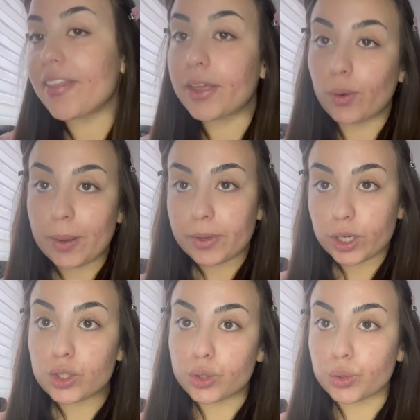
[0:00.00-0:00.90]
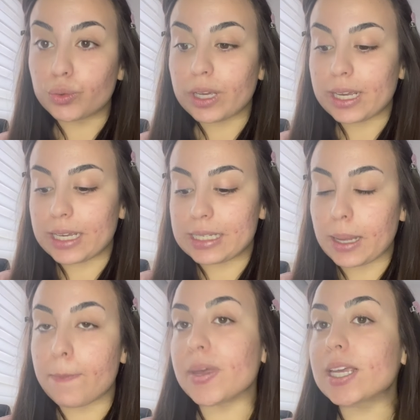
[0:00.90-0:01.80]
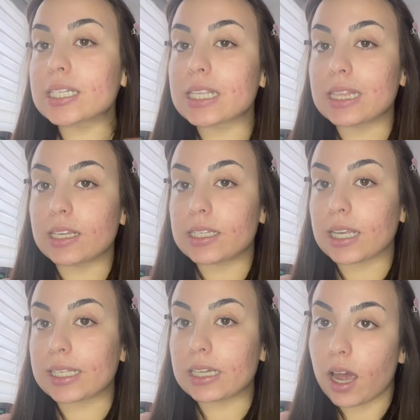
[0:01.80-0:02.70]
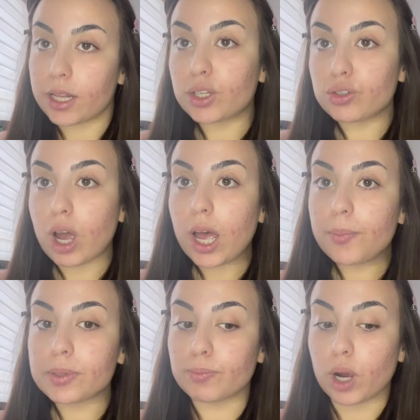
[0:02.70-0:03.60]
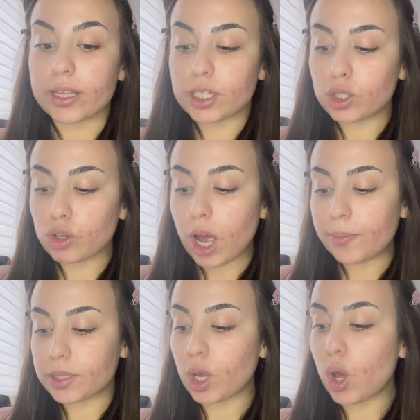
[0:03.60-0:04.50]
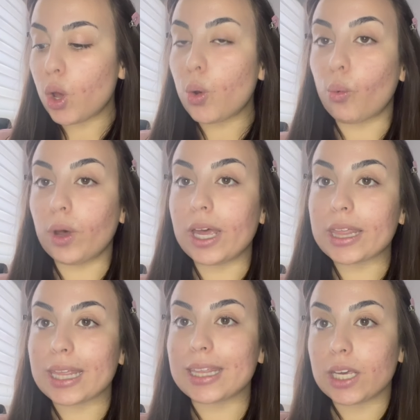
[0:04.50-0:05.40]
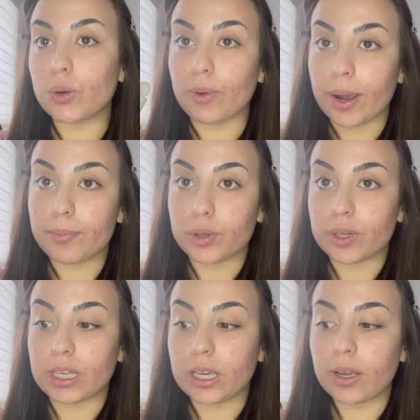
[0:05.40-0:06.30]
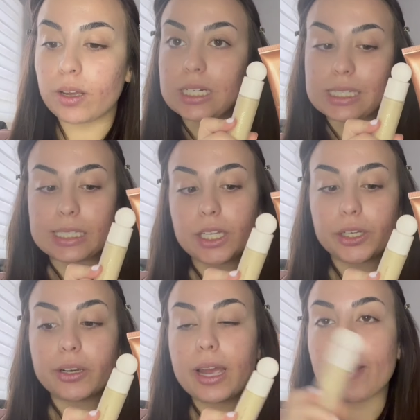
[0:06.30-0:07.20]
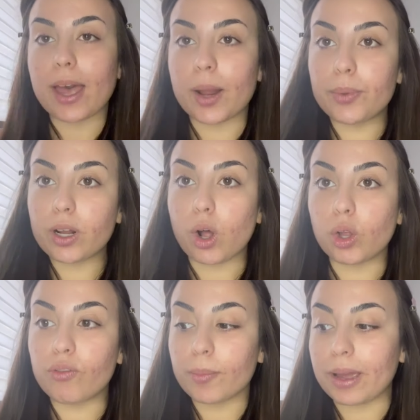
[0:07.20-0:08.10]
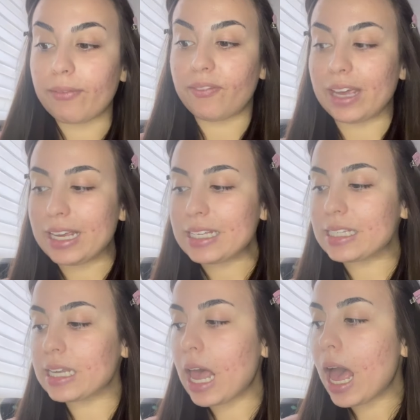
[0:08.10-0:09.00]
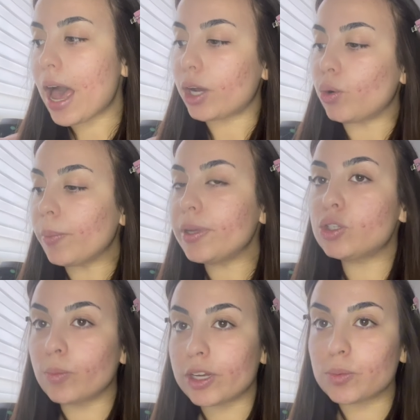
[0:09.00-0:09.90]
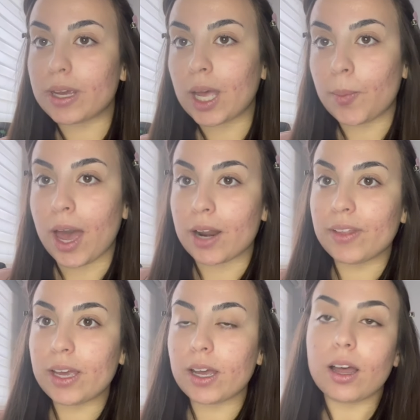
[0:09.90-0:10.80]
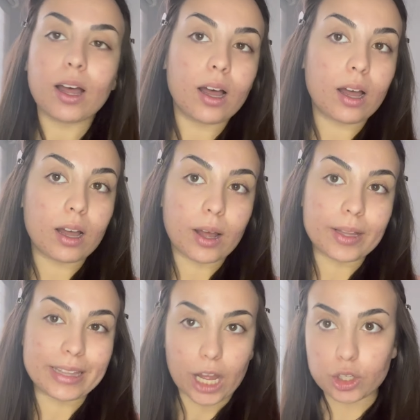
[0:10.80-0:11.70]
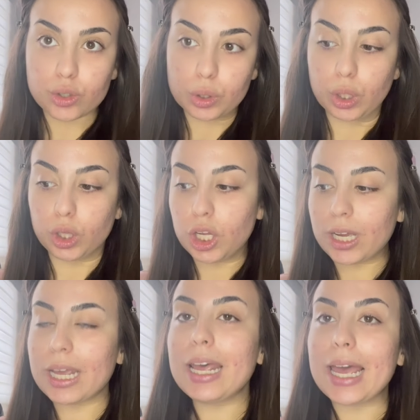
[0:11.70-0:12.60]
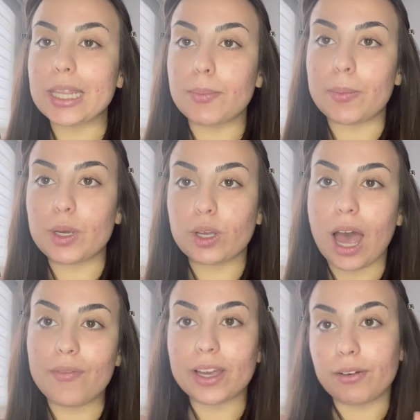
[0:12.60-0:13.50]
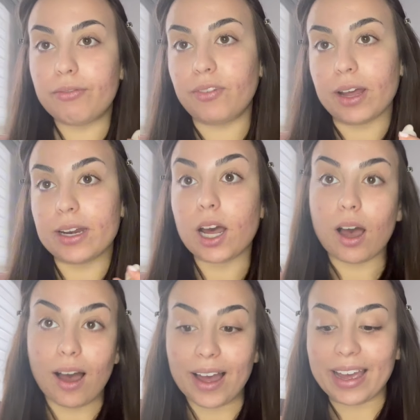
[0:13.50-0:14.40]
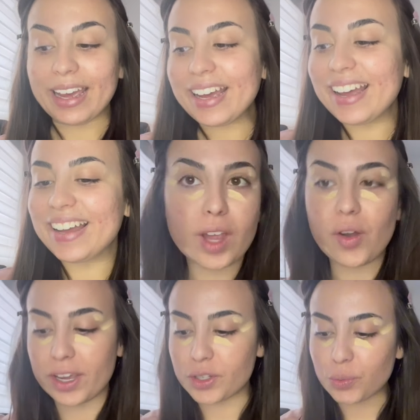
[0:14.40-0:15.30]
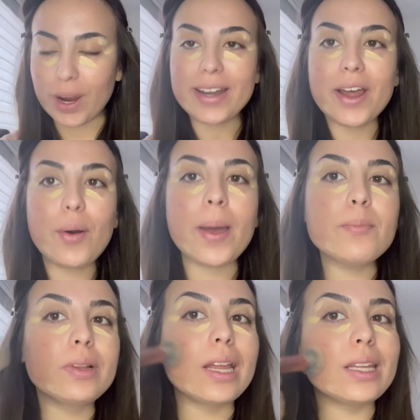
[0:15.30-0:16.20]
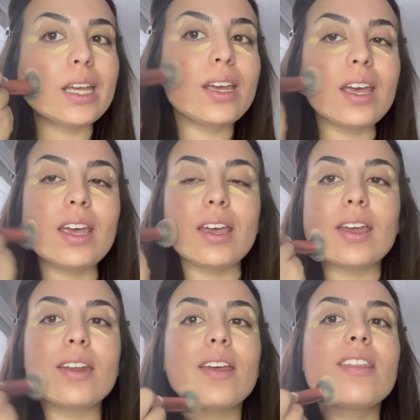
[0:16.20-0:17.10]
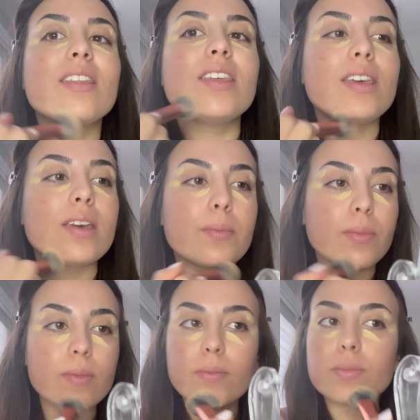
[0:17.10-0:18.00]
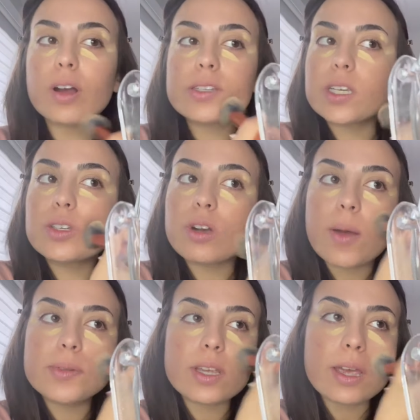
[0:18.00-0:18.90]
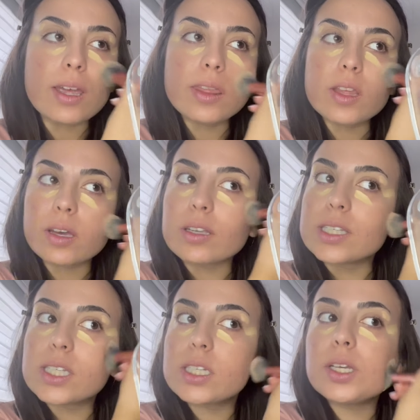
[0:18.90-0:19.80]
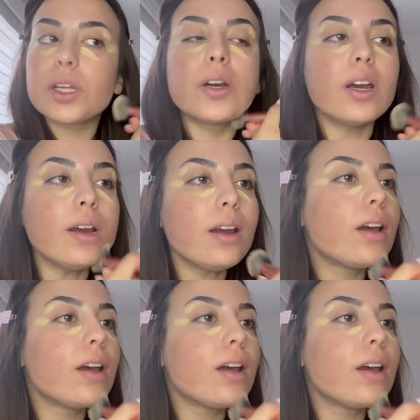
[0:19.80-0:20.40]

think what I'm gonna do is mix these like tanning drops, bronzing drops, with the Rare Beauty concealer and kind of put it all over my face. I don't want to put too much makeup, kind of like a natural look, and then maybe have like a fun eye. Okay, so right now I'm blending in the bronzing drops and the concealer.